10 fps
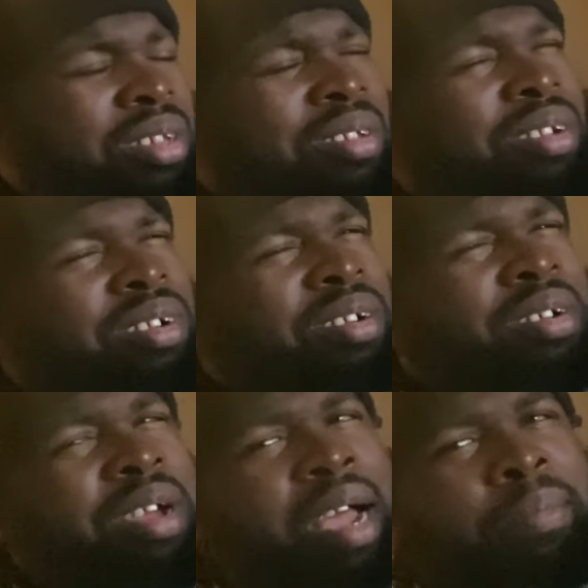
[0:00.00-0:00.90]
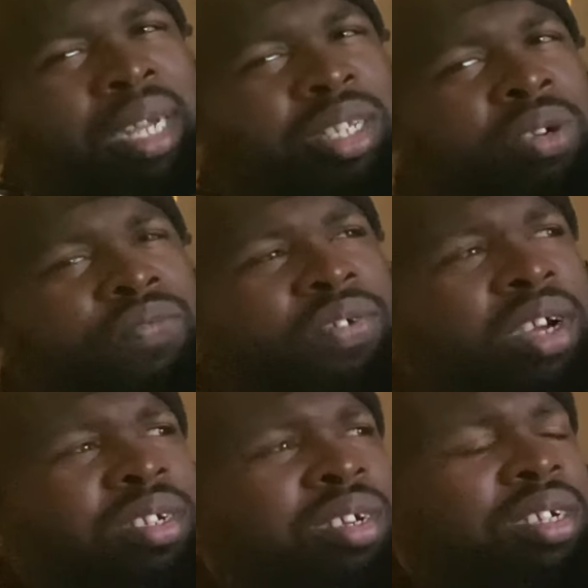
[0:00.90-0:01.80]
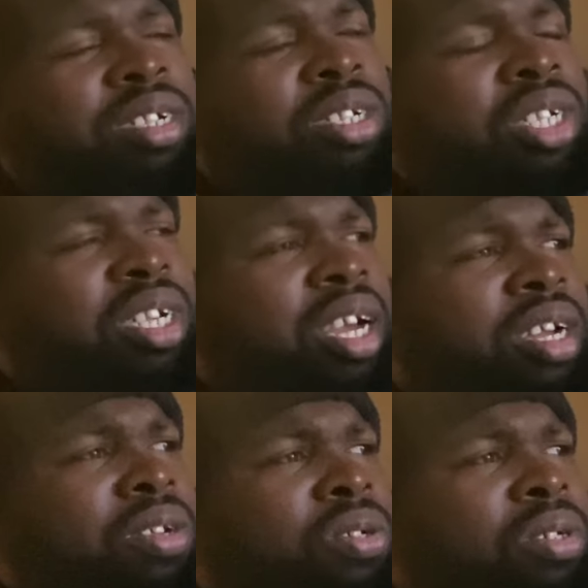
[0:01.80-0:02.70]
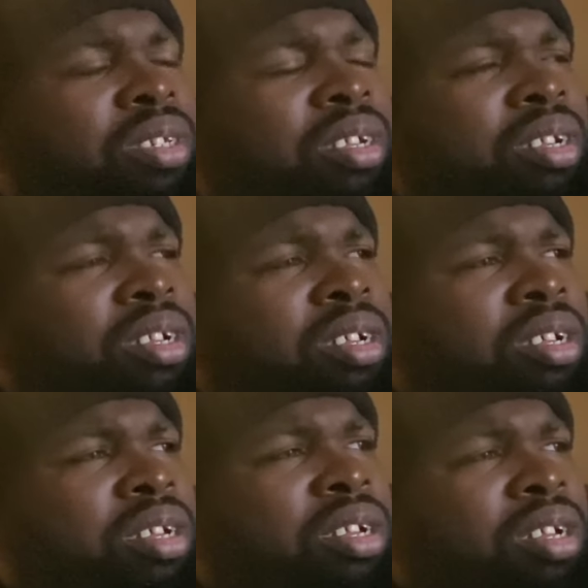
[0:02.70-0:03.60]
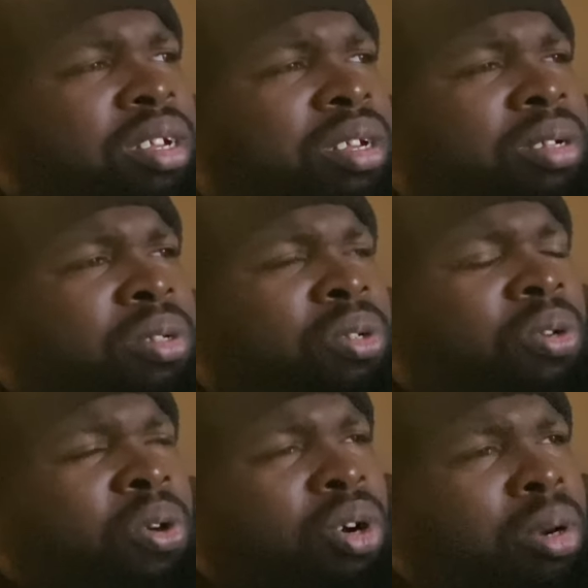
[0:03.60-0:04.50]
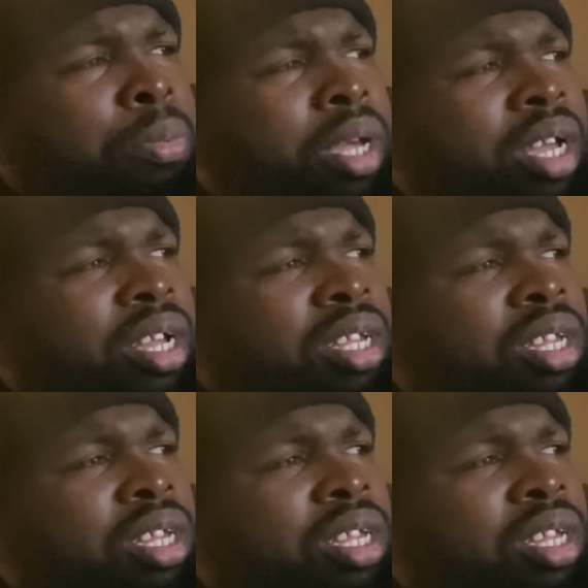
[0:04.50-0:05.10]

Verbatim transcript: I'm not too fond on the Chicago's quarterback.